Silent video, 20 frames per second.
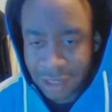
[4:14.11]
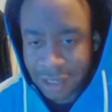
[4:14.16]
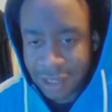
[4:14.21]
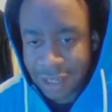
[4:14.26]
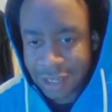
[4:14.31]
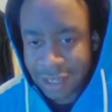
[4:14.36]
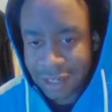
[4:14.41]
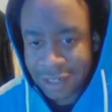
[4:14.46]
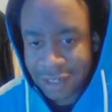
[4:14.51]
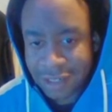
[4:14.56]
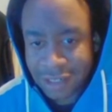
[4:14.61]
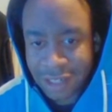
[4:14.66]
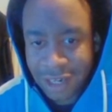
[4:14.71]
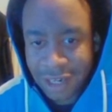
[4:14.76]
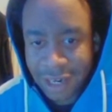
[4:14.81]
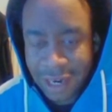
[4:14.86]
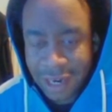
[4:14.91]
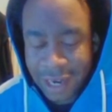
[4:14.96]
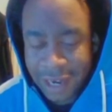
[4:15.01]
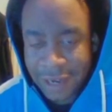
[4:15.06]
and it's
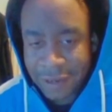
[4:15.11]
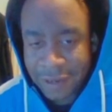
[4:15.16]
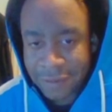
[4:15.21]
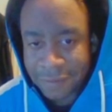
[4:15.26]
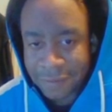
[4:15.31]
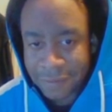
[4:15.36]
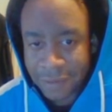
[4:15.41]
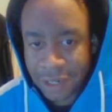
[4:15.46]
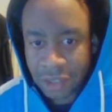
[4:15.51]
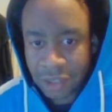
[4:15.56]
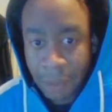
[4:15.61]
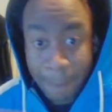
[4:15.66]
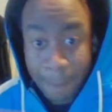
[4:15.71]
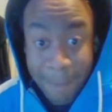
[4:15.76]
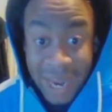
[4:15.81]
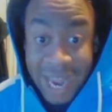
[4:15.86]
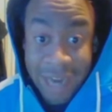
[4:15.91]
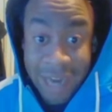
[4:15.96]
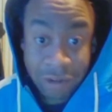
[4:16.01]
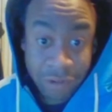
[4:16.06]
gonna have, the
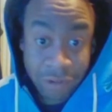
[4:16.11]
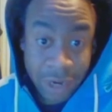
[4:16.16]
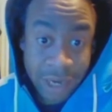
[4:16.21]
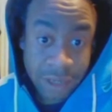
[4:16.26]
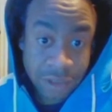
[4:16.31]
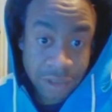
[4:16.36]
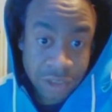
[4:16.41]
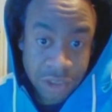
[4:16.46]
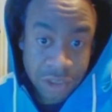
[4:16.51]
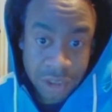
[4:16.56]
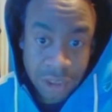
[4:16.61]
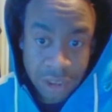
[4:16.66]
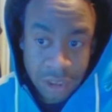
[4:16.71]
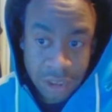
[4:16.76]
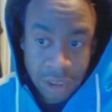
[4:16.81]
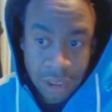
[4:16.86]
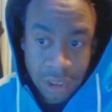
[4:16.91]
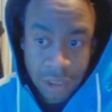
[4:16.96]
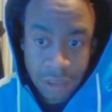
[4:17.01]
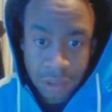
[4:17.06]
background should
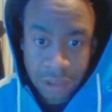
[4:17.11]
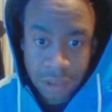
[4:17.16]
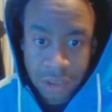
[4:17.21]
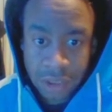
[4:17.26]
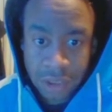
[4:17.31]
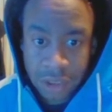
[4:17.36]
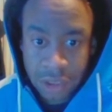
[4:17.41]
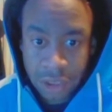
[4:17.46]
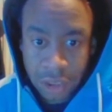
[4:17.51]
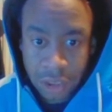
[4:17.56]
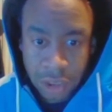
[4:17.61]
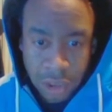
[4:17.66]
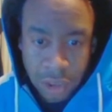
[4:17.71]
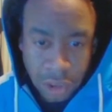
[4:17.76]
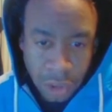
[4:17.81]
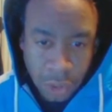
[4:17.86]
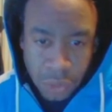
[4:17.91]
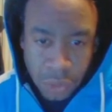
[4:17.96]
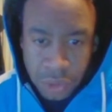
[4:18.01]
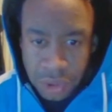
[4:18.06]
look
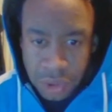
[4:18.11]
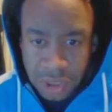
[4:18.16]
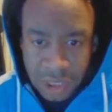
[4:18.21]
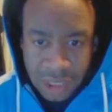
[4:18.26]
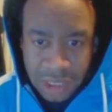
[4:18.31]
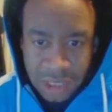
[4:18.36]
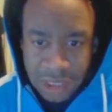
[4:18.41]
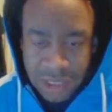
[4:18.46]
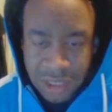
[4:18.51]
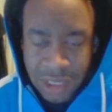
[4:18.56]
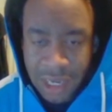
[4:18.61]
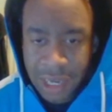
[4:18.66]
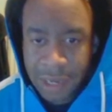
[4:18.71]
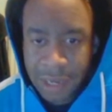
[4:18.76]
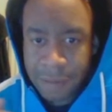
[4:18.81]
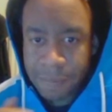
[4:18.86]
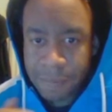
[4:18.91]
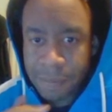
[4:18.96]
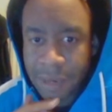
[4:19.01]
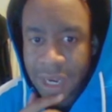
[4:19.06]
close to the
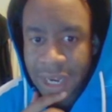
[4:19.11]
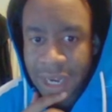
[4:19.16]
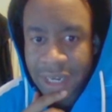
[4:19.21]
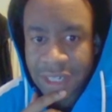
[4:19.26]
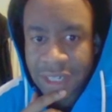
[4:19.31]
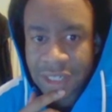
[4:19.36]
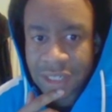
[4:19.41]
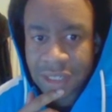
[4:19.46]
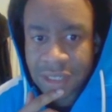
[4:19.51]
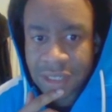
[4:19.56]
same. I